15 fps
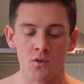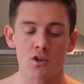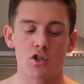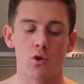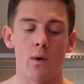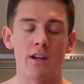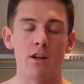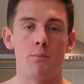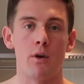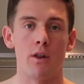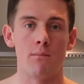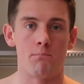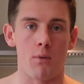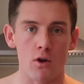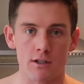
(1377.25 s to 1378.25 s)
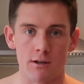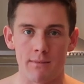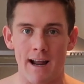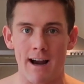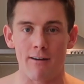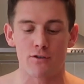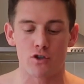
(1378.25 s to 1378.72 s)
so when you put the bottom
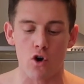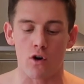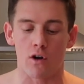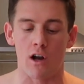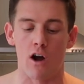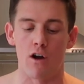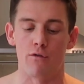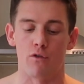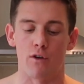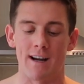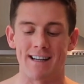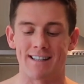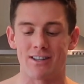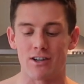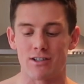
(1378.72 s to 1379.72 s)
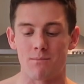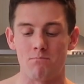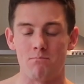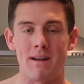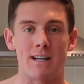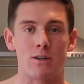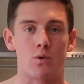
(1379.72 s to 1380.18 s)
layer of chocolate over it, it doesn't
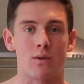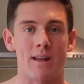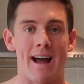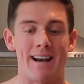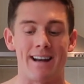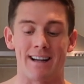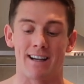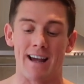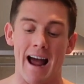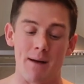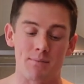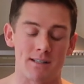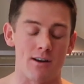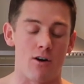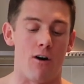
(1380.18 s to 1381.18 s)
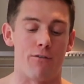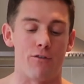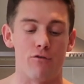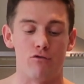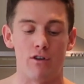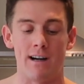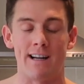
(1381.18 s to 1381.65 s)
mix with that and it caps it
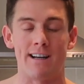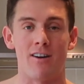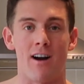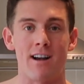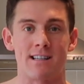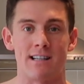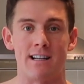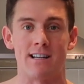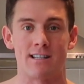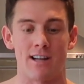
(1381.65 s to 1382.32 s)
off really nicely.